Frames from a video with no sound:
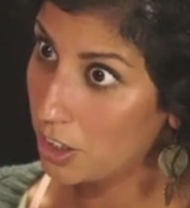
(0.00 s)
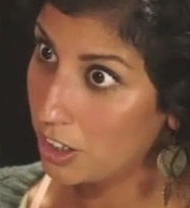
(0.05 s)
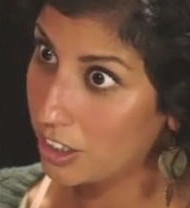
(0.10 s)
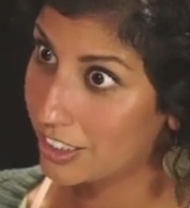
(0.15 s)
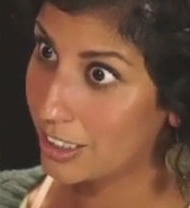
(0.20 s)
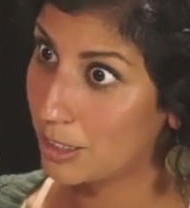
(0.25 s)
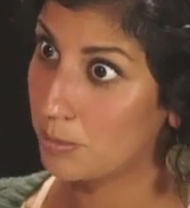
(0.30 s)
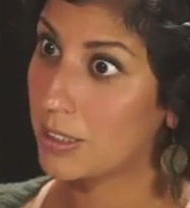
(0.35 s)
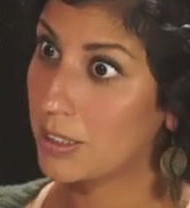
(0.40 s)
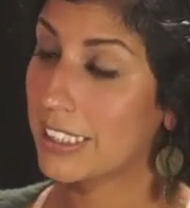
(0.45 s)
And
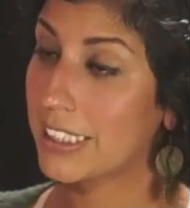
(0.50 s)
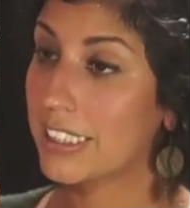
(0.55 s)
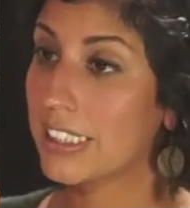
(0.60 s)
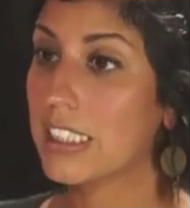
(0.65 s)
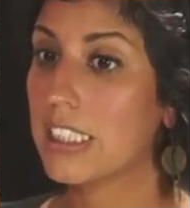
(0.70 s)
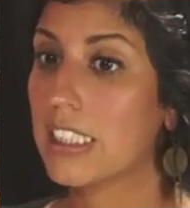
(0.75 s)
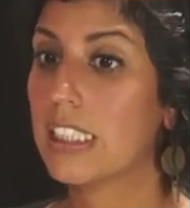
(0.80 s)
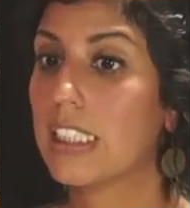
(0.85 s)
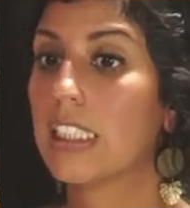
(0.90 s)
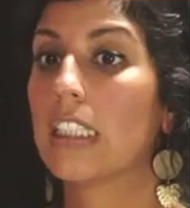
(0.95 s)
I'm like,
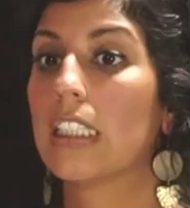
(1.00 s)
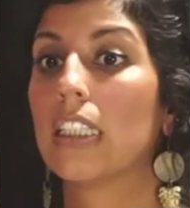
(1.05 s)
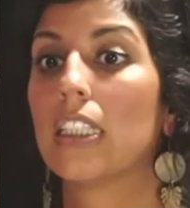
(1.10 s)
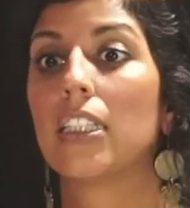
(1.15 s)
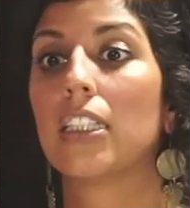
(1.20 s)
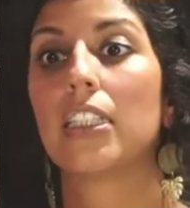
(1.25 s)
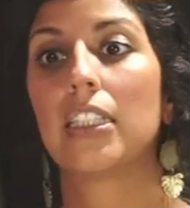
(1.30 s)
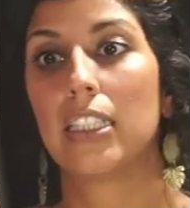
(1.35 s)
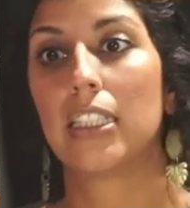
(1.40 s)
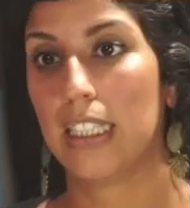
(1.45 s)

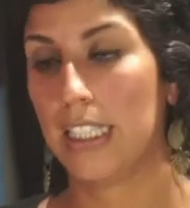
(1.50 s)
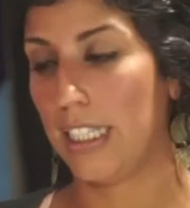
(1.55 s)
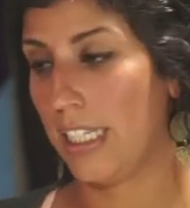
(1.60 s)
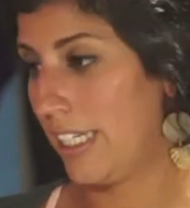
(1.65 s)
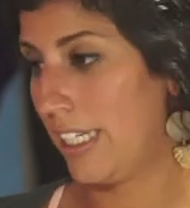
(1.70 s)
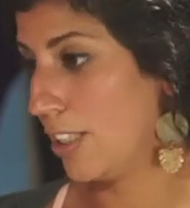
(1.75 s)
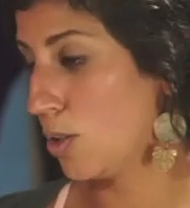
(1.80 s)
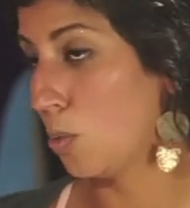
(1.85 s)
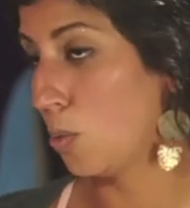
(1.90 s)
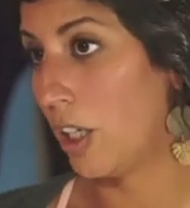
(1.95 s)

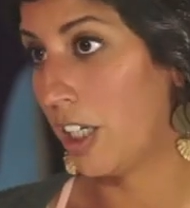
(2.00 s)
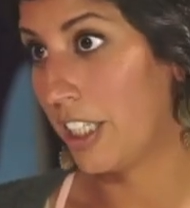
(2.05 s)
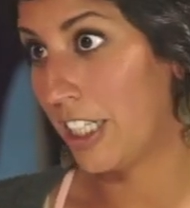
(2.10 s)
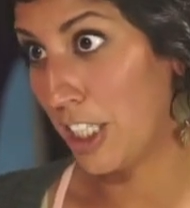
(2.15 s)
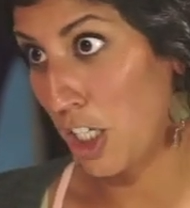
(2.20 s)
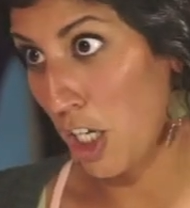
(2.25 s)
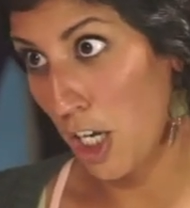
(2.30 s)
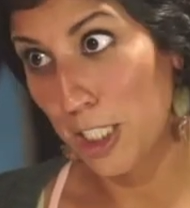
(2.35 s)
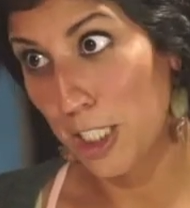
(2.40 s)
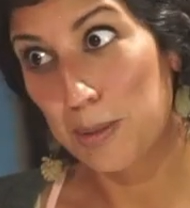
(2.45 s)
it's what it
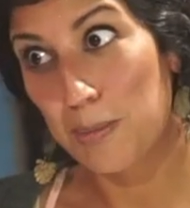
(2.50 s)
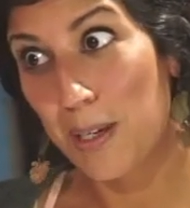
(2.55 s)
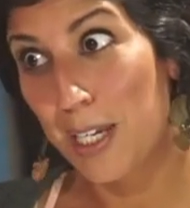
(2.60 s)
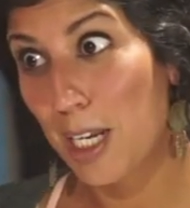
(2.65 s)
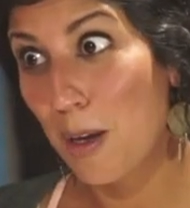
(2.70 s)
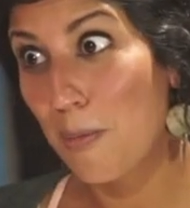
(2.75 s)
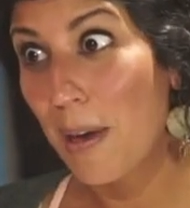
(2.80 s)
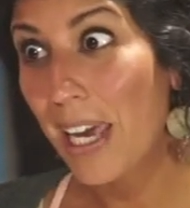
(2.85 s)
cost me to make